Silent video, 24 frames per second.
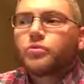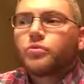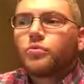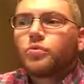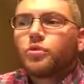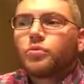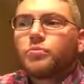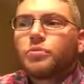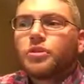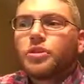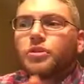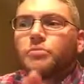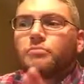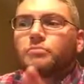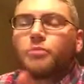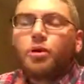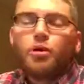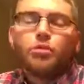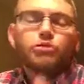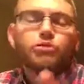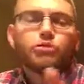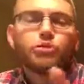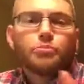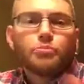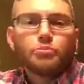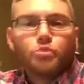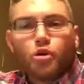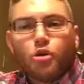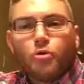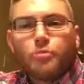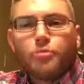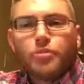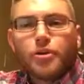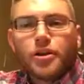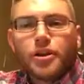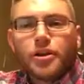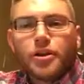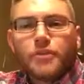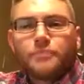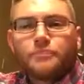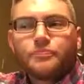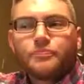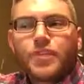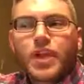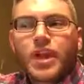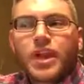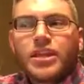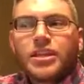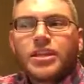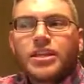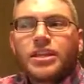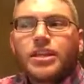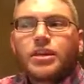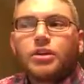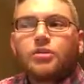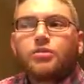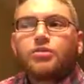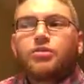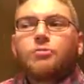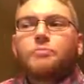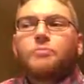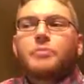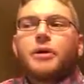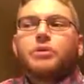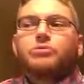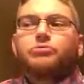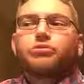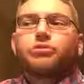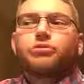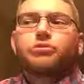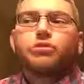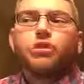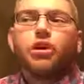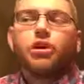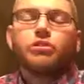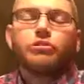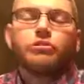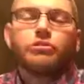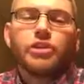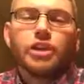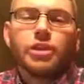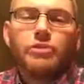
would be the most appropriate and yield the best results